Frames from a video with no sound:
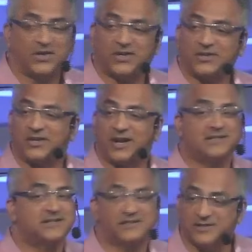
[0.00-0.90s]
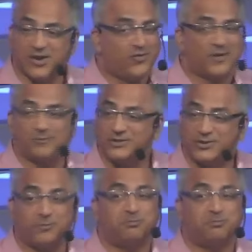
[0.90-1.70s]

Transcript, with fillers: And the guy says, No, I'm too